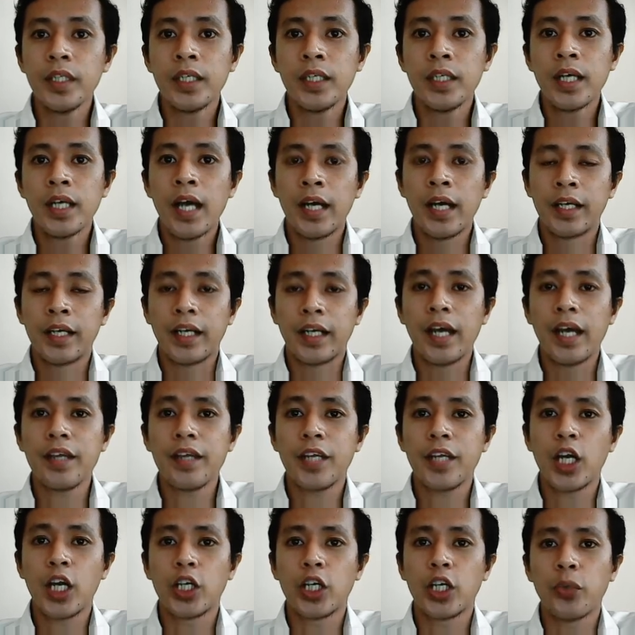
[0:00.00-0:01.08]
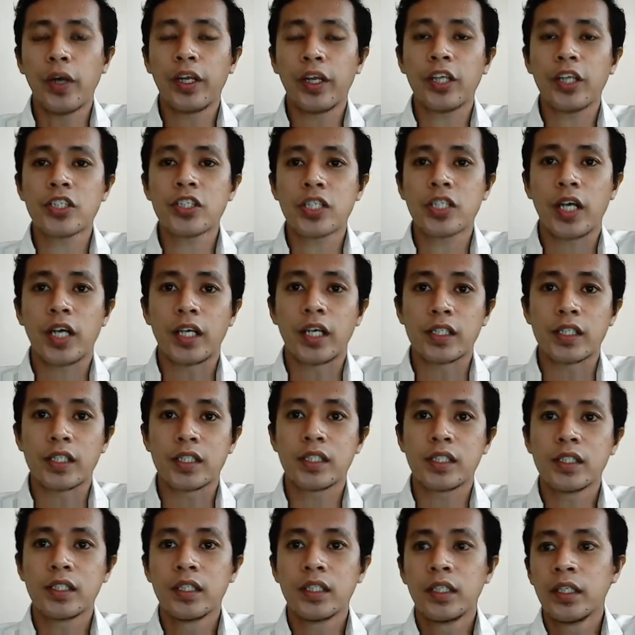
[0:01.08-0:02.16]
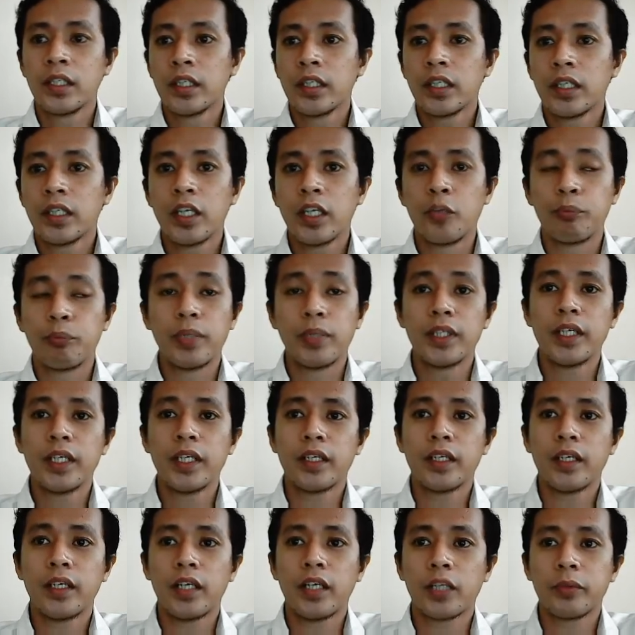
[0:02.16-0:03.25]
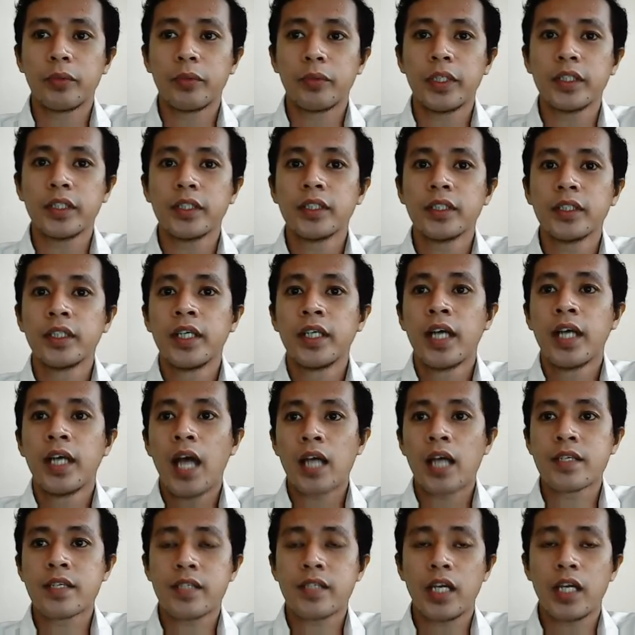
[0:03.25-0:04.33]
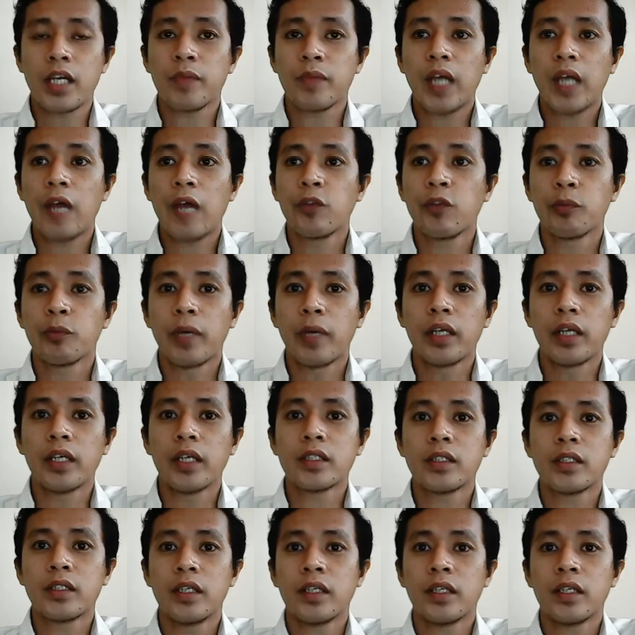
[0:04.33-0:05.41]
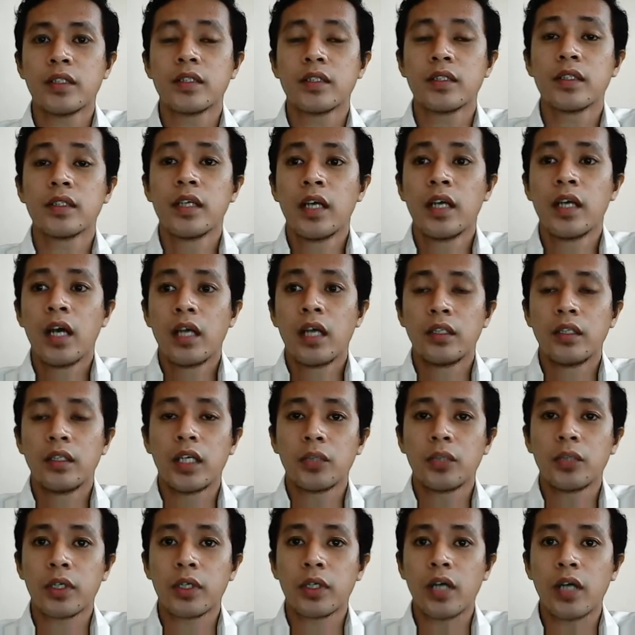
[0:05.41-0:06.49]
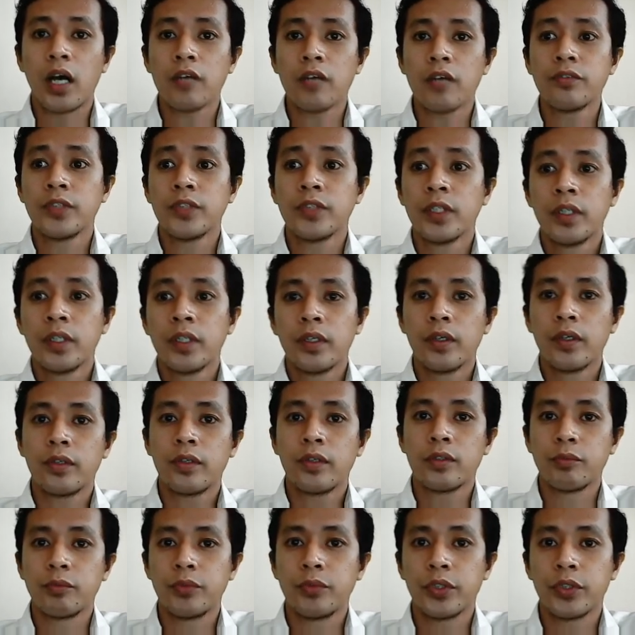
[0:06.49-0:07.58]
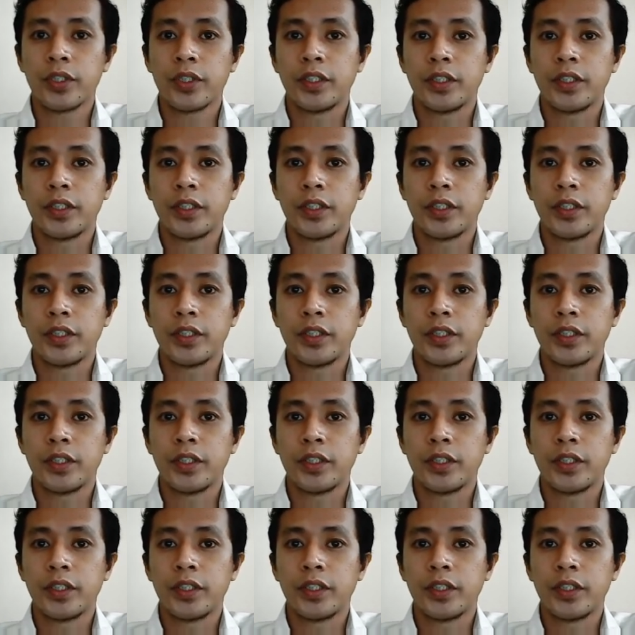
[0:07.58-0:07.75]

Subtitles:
And again, they are the one in charge in building the network at the same time to manage its network of computers.